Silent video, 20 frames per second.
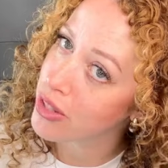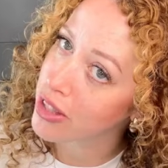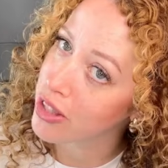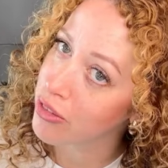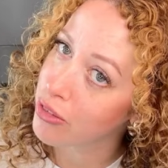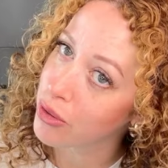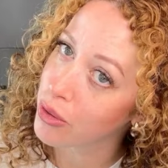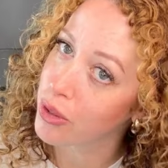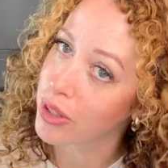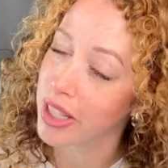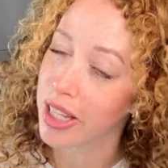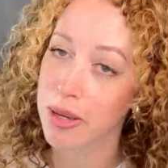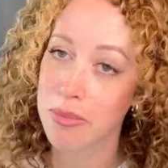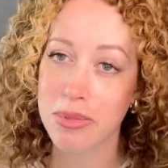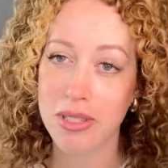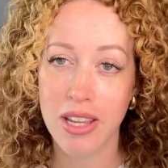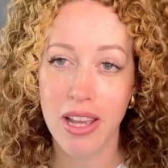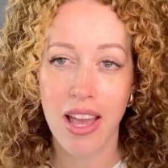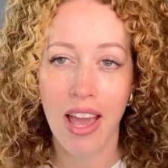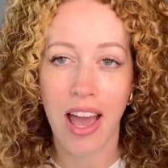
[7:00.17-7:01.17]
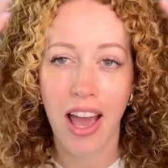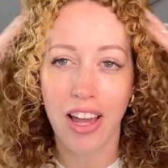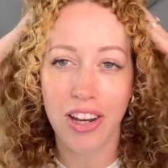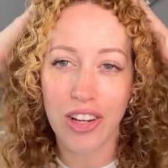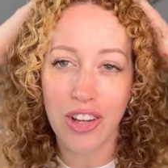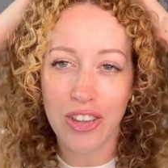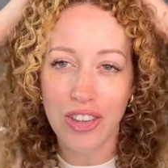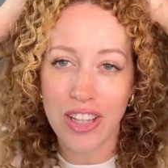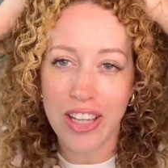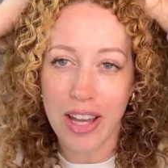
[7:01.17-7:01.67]
the root clips, I
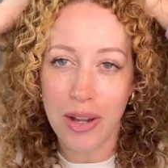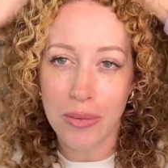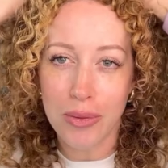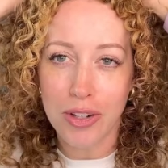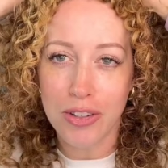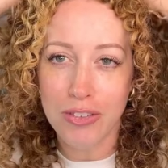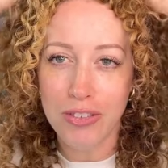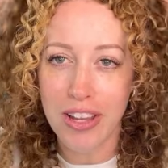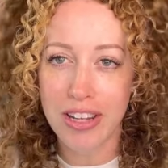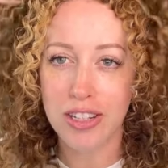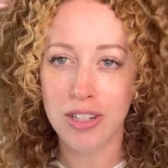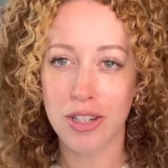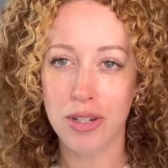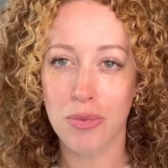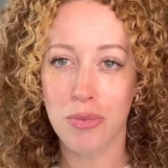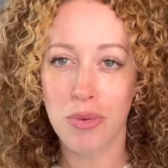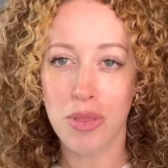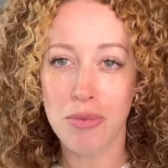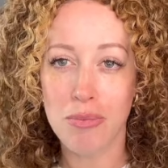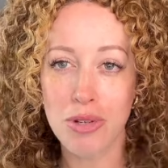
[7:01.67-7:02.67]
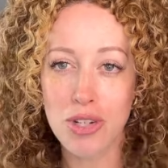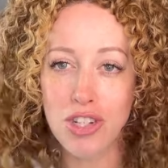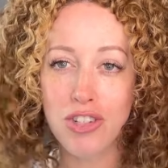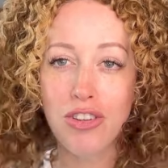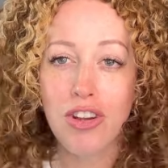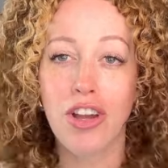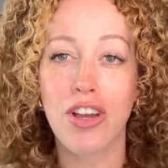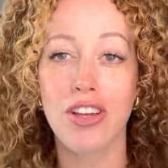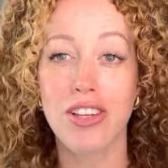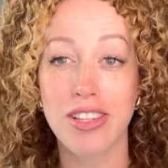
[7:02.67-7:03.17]
don't think I would have ended up with
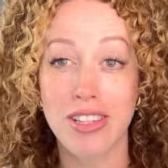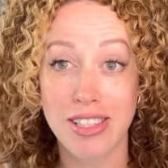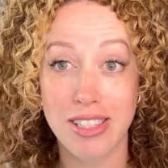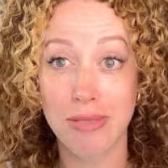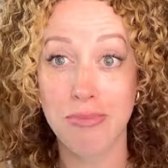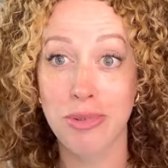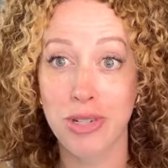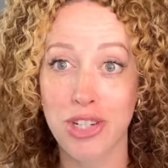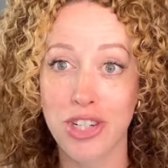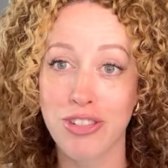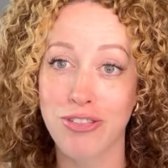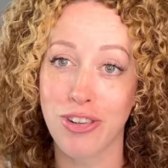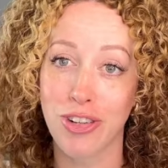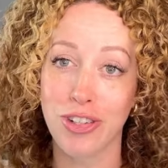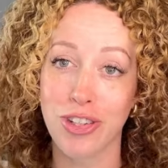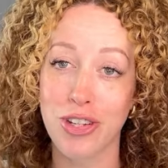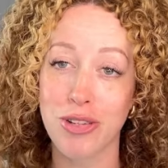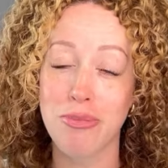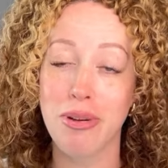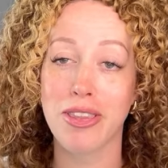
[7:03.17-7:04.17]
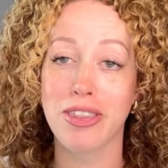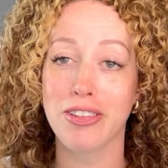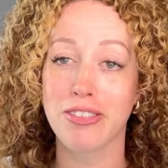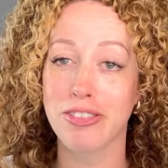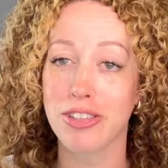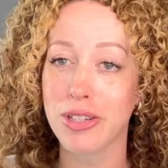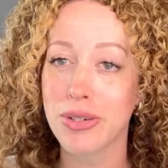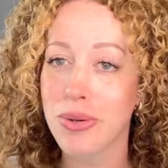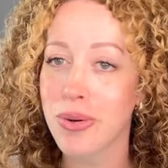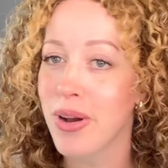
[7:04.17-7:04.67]
as much volume at the
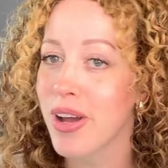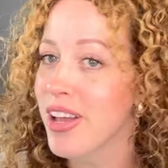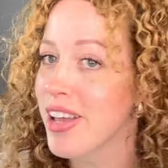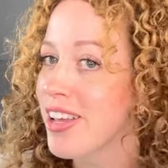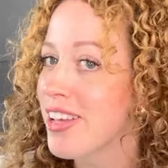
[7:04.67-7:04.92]
root.